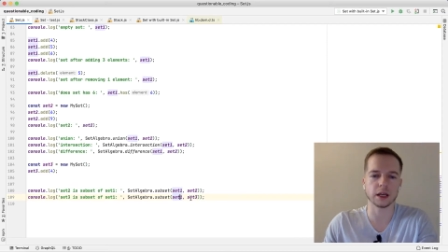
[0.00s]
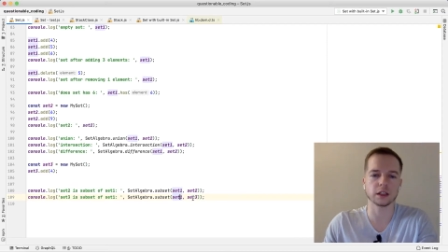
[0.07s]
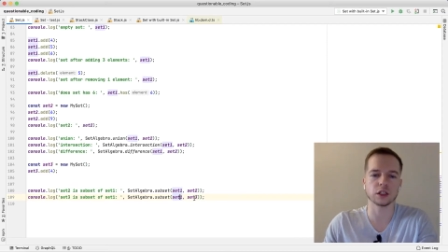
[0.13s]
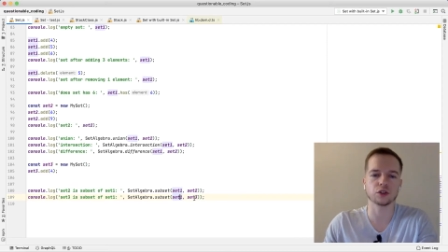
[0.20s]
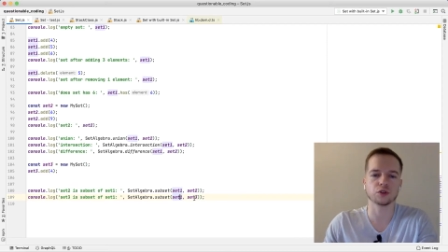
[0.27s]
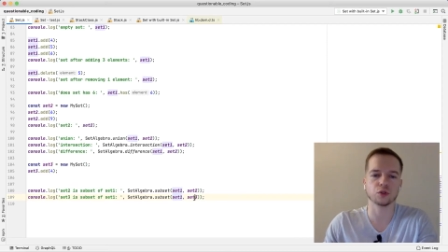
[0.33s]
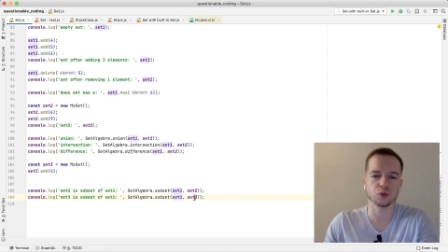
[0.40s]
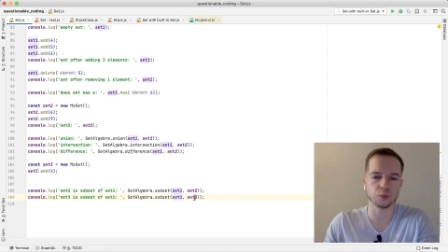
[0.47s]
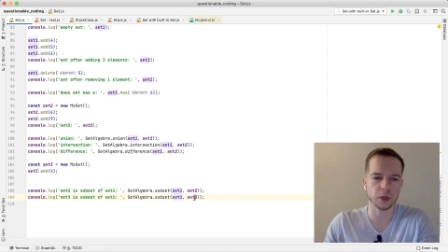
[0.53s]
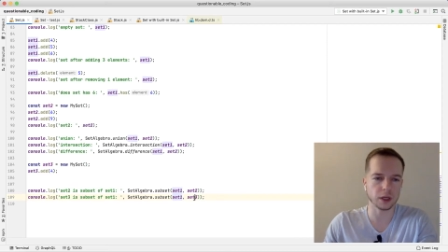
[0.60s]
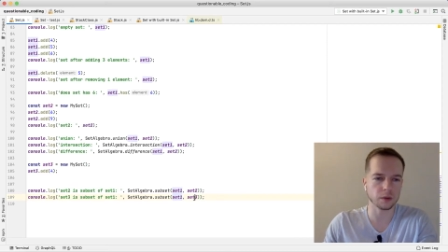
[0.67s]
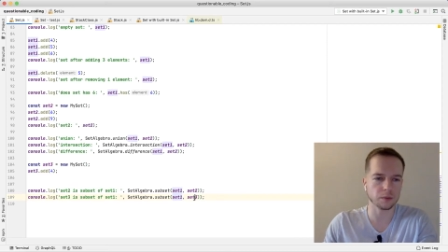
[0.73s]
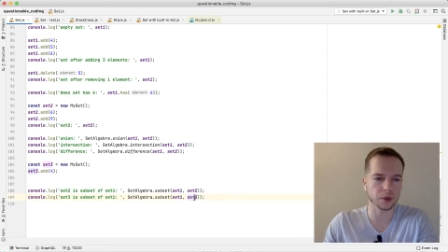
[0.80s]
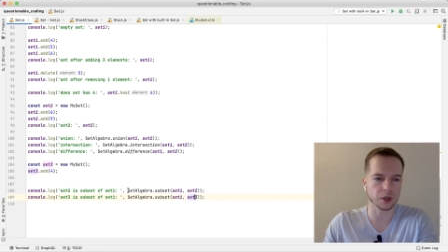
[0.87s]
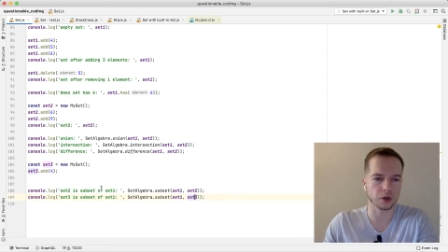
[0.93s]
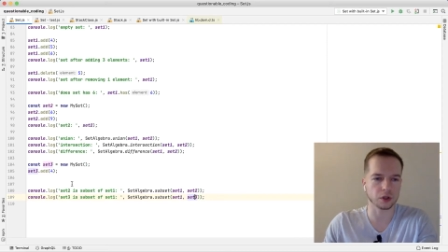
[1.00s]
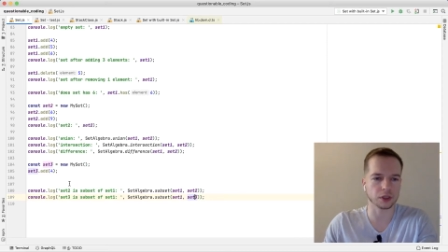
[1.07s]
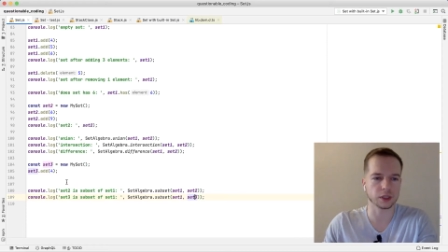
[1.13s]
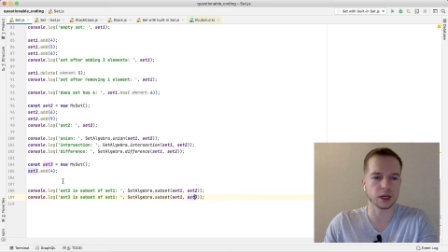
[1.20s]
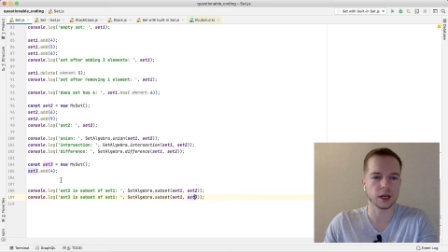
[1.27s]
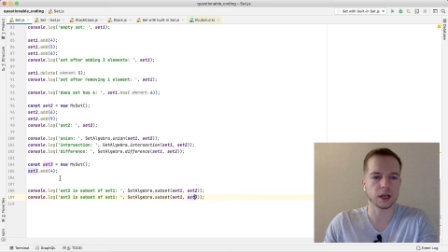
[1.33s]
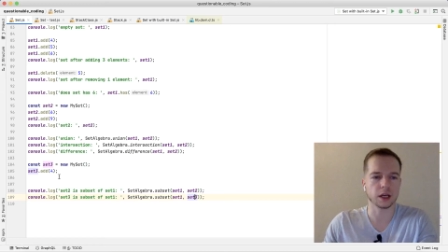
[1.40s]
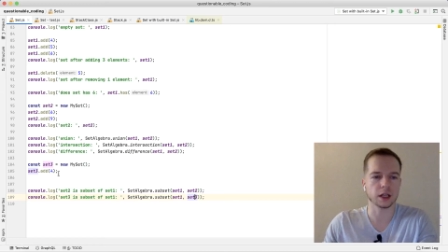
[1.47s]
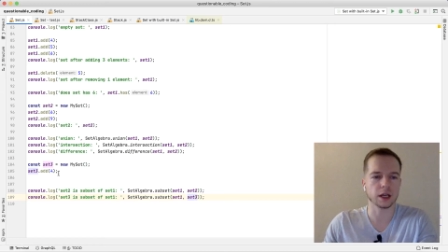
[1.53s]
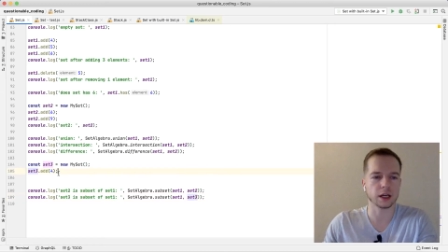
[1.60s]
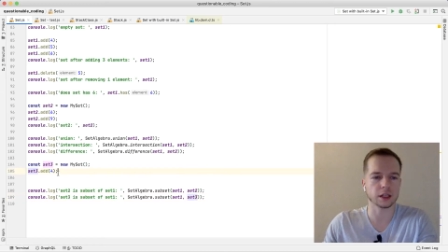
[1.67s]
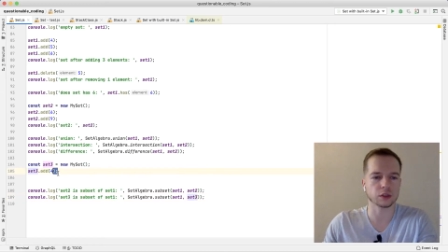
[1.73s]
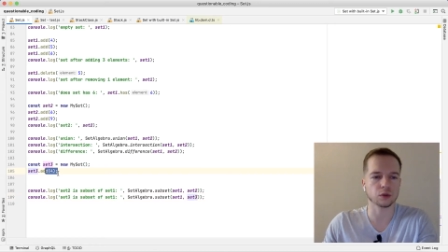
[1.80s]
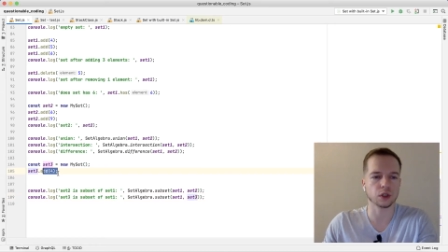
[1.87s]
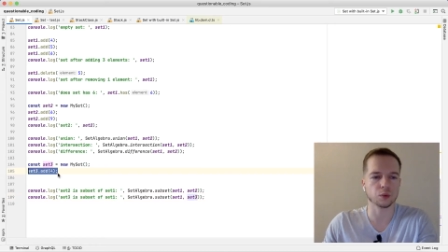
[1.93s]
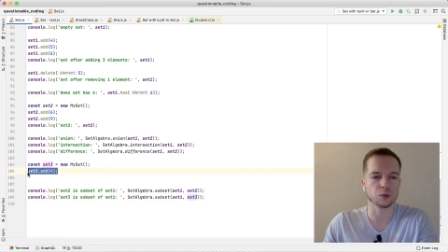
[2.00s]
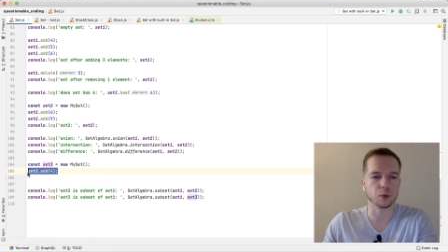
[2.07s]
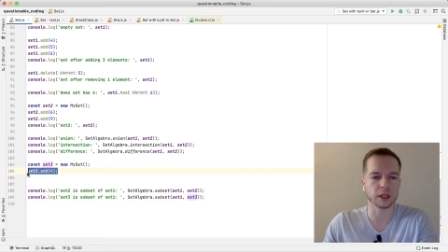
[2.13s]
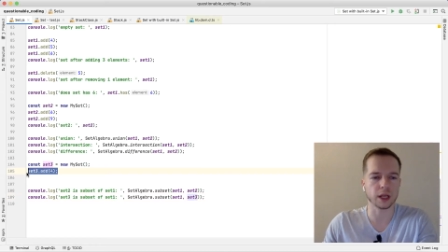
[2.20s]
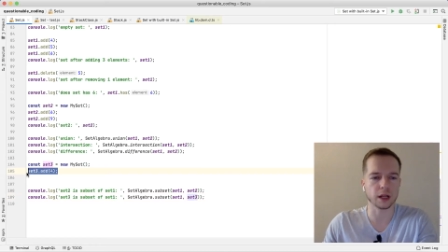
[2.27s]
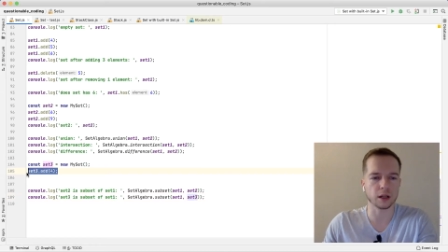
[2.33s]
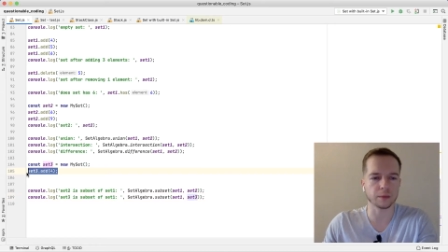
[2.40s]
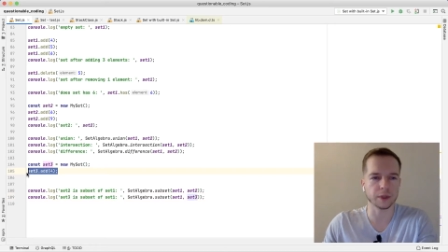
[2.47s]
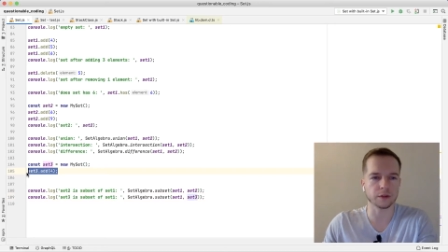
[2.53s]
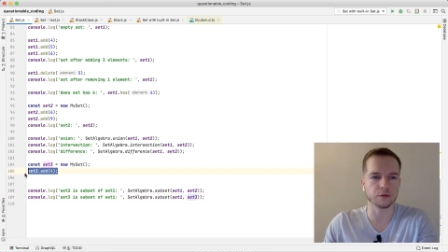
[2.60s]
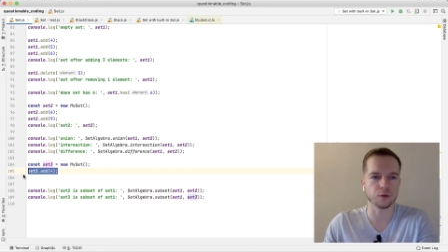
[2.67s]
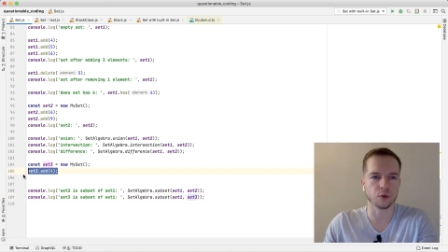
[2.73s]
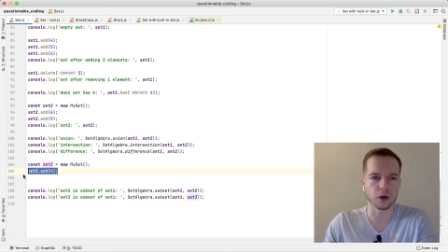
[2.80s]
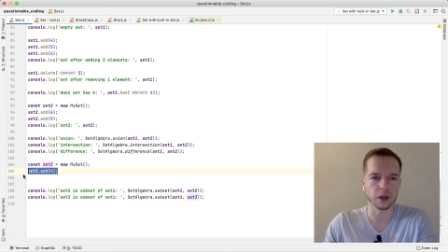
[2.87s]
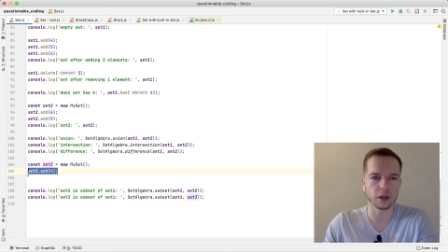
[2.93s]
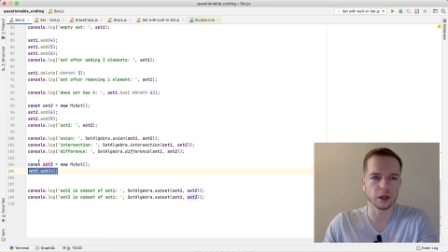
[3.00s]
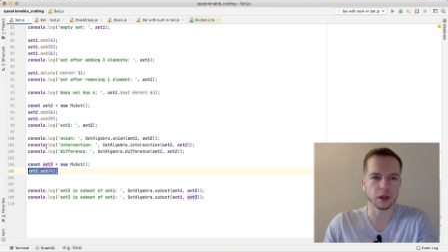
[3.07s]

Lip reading: And it should be, because it has only 1 element 4,